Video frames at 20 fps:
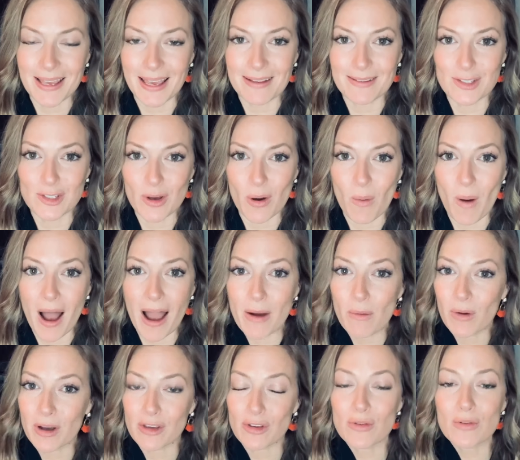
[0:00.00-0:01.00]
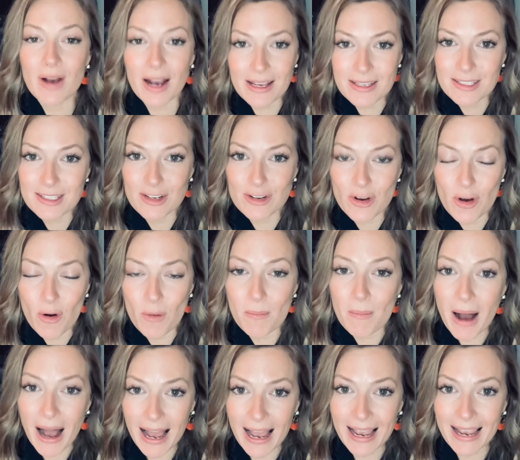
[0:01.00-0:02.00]
And so I want you guys to know
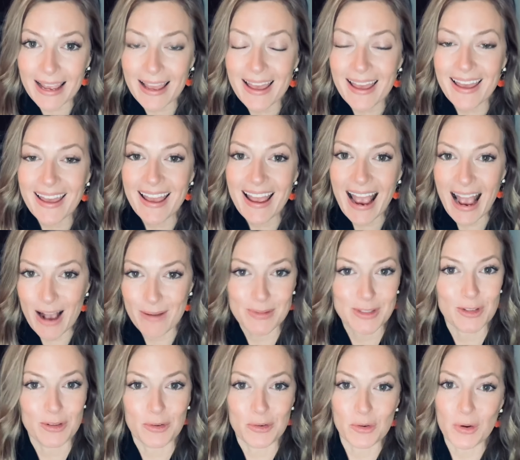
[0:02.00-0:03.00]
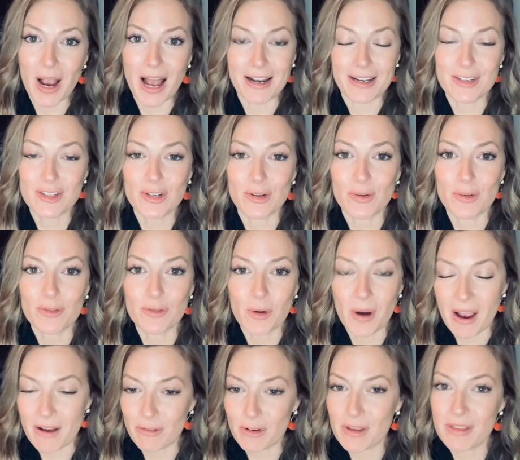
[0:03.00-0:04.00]
my absolute gratitude for
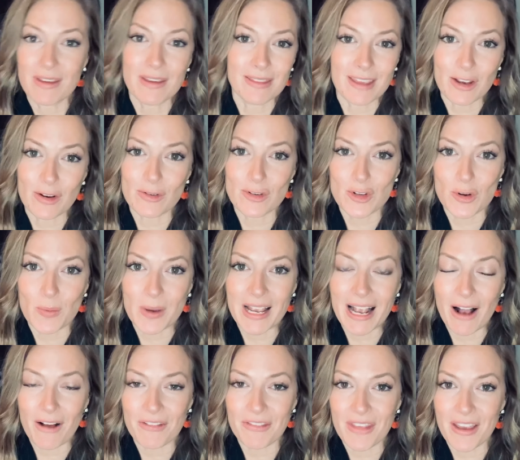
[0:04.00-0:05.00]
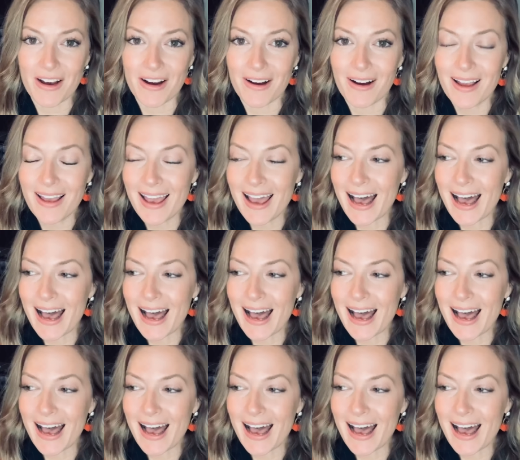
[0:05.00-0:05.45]
everything that you're doing out there.